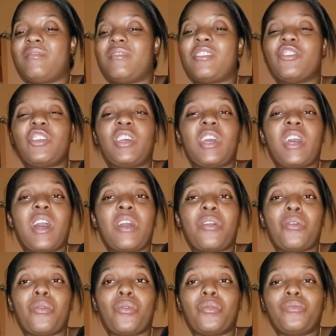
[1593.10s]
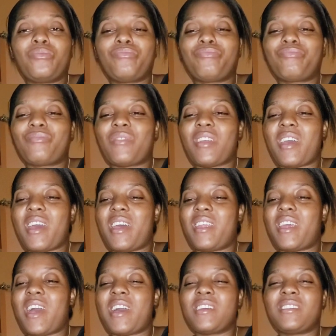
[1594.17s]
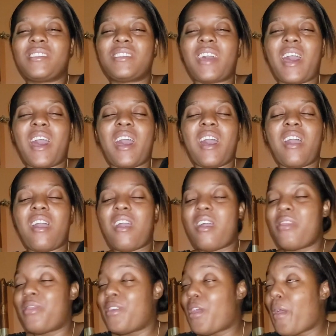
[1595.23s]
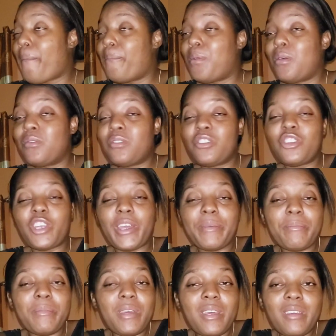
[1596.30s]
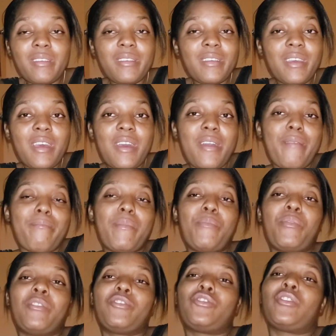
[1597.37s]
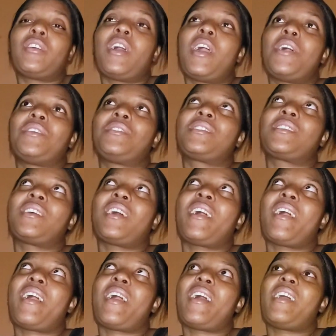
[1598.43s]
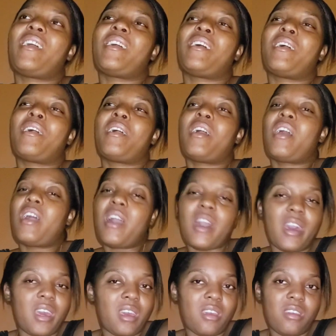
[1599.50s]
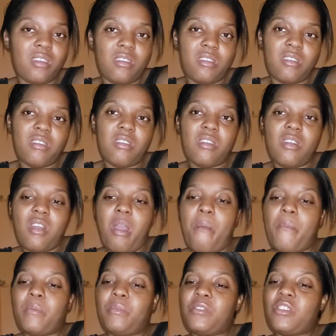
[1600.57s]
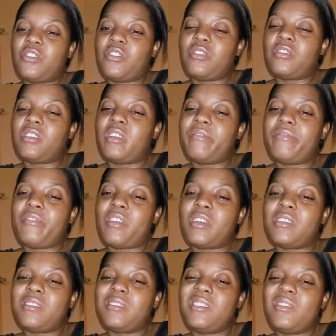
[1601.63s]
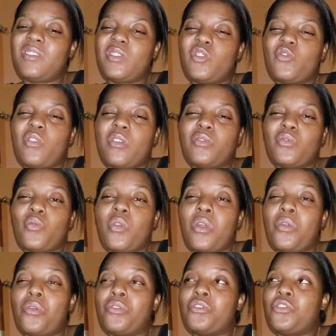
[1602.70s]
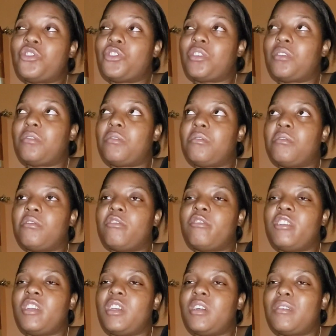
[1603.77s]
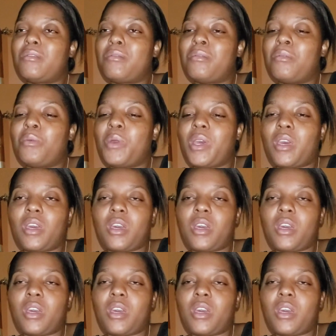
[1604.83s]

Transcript: so she can go, and as they're about to check me, the pressure gone sky high. The pressure just left from 0 to 100 real quick.